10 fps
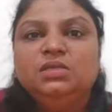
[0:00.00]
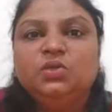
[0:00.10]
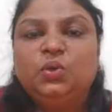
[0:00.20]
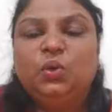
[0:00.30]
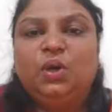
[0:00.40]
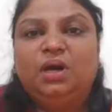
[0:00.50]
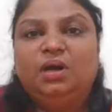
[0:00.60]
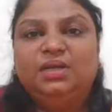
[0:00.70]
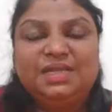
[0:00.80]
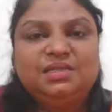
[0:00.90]

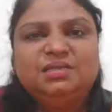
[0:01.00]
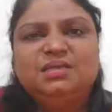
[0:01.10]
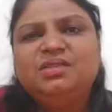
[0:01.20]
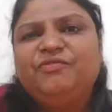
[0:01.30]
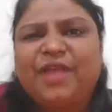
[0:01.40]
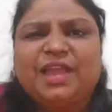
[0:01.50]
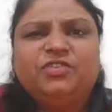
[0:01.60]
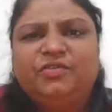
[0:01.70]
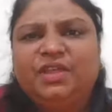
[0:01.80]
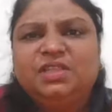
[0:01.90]
So testis is the
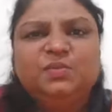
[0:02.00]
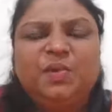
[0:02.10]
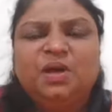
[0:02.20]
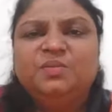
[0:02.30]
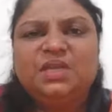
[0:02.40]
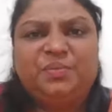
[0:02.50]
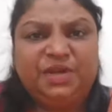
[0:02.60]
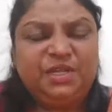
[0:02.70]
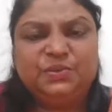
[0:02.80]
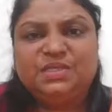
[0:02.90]
factory where the sperms are
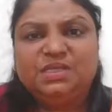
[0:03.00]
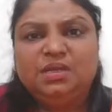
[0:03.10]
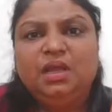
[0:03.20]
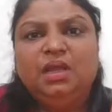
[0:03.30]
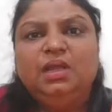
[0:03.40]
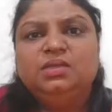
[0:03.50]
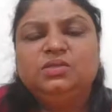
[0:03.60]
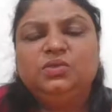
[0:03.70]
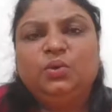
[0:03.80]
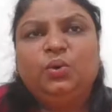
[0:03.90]
produced.
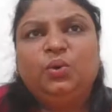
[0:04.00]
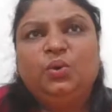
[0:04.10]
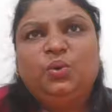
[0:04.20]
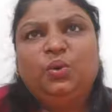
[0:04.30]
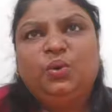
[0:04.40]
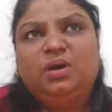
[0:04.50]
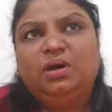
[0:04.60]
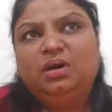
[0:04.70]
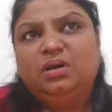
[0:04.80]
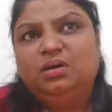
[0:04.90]

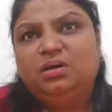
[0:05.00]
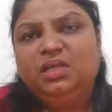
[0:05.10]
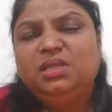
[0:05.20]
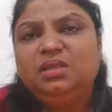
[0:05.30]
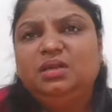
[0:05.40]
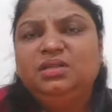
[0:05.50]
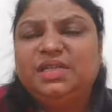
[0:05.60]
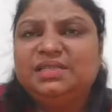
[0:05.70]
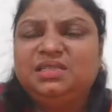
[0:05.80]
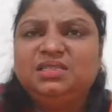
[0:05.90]
So in
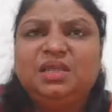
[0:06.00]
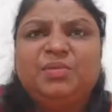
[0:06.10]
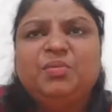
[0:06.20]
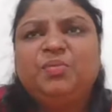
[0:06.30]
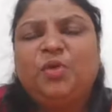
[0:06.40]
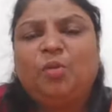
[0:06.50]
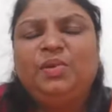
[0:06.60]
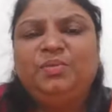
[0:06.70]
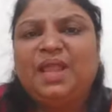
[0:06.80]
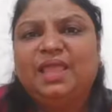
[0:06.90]
the testis, there may be
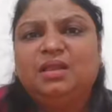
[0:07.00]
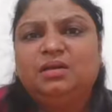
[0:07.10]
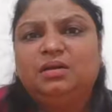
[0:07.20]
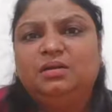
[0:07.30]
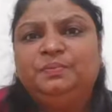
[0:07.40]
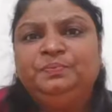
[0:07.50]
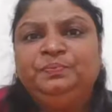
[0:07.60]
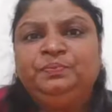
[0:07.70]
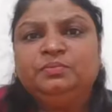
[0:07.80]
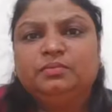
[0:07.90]
problem like there
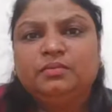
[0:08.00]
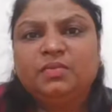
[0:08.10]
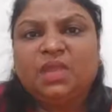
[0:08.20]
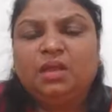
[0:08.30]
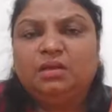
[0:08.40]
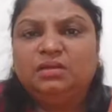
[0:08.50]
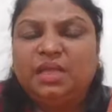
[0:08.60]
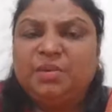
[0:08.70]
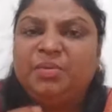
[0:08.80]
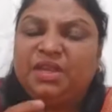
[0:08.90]

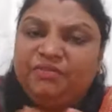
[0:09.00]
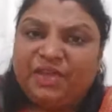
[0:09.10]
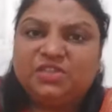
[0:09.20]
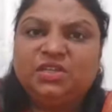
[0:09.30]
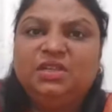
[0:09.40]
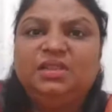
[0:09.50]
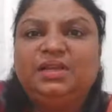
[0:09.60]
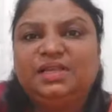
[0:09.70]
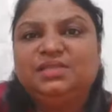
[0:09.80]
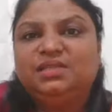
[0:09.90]
may be infection in
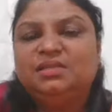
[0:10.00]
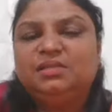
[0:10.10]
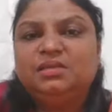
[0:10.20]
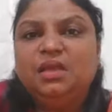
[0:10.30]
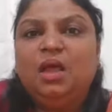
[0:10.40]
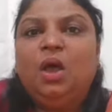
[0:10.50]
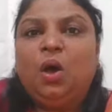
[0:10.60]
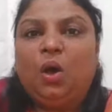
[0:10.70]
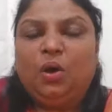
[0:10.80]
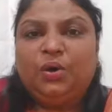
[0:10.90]
the testis,
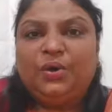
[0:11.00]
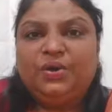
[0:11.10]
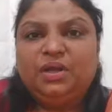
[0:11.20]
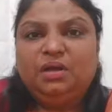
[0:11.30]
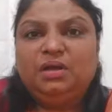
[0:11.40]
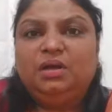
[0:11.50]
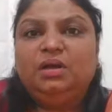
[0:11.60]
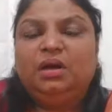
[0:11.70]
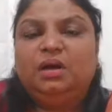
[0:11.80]
or